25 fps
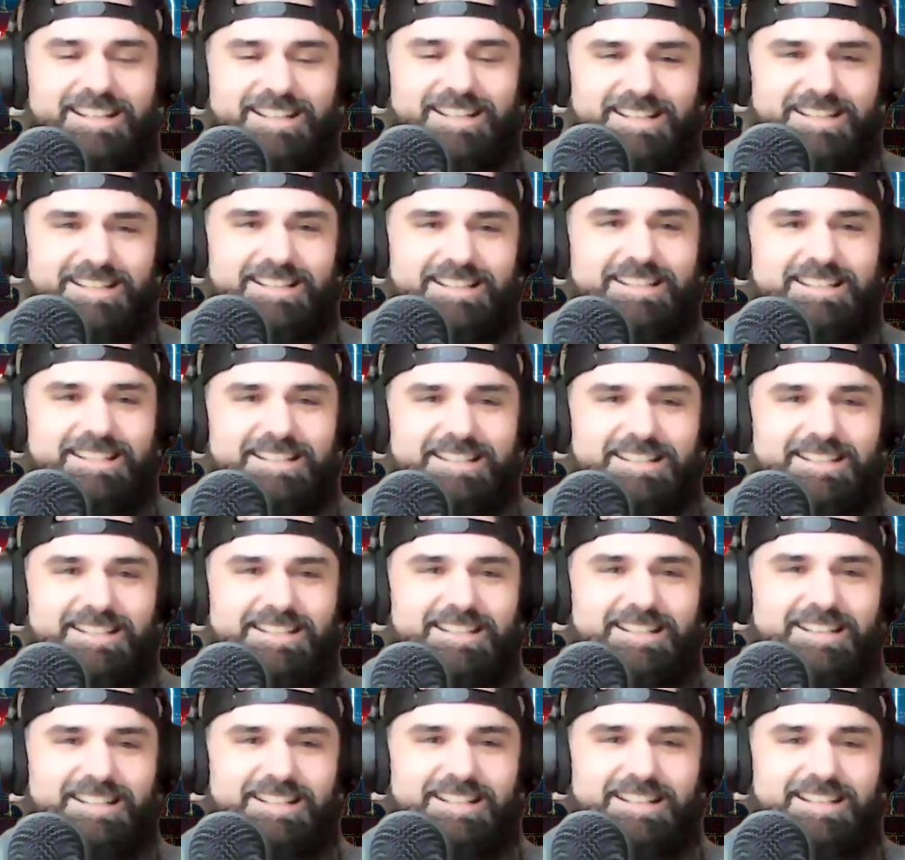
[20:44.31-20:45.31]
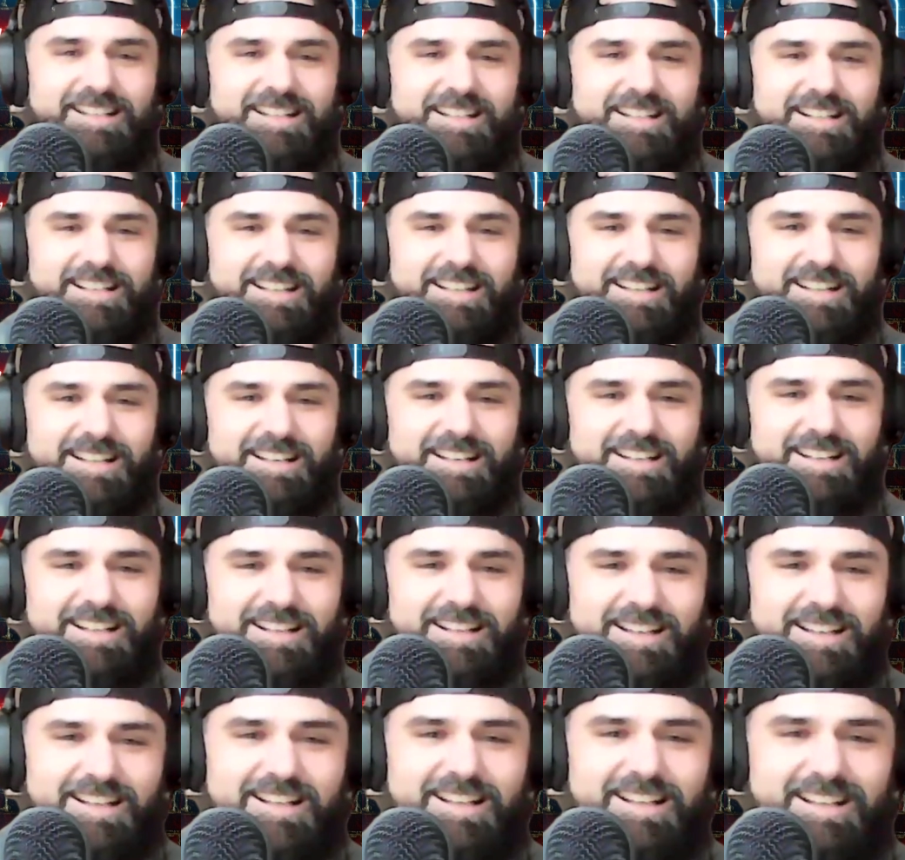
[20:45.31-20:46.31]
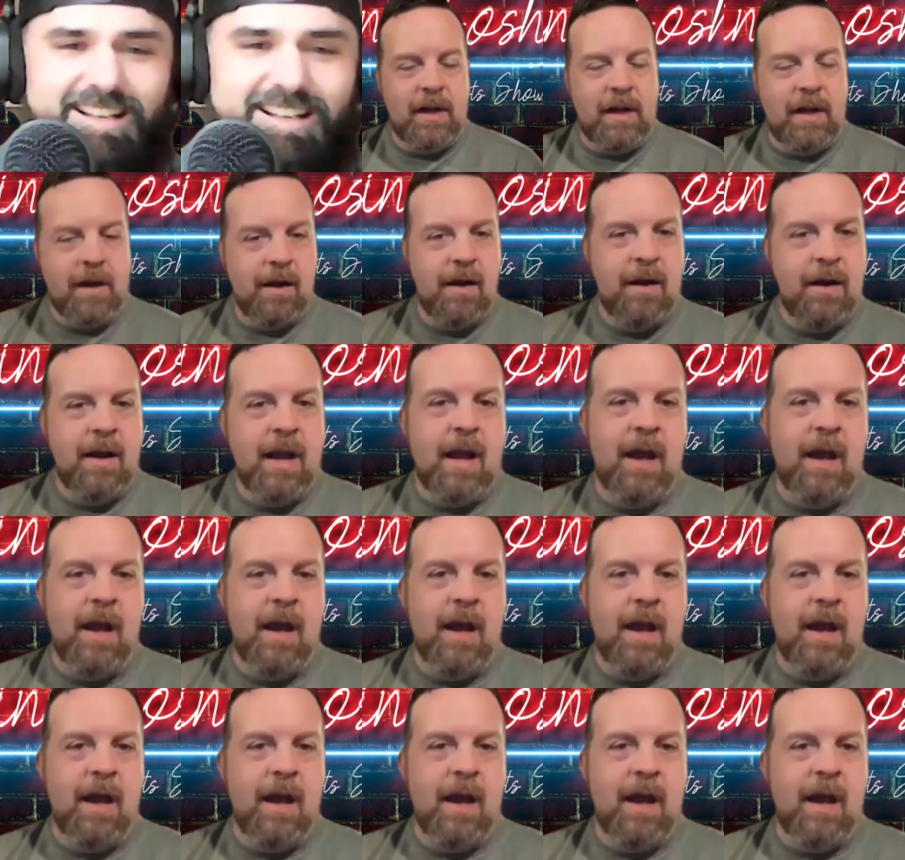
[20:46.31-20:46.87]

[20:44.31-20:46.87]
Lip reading: we released records with both of them last year,